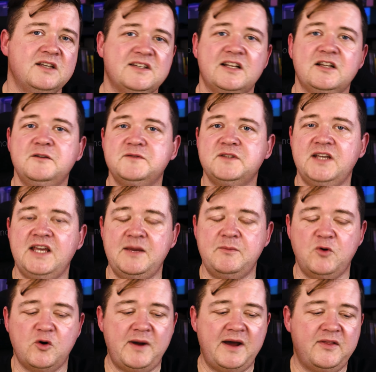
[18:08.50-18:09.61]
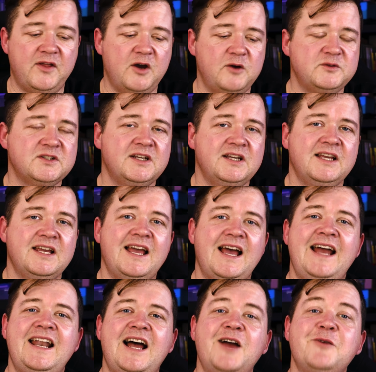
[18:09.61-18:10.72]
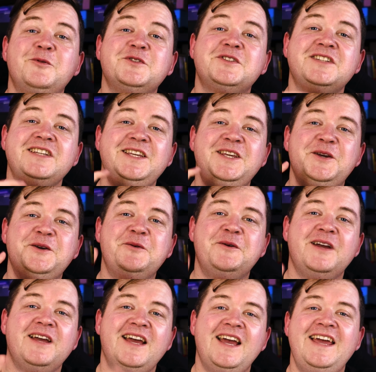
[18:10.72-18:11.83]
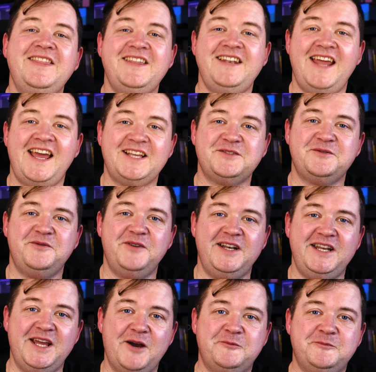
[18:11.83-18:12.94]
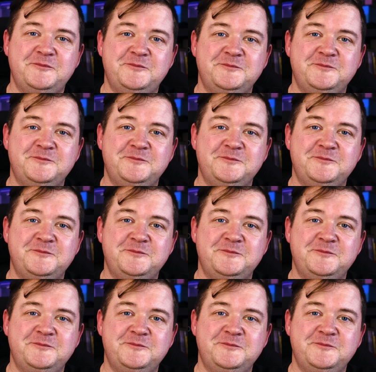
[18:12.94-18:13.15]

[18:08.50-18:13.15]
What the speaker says: because I'd love to hear more about those. And I will see you in the next video.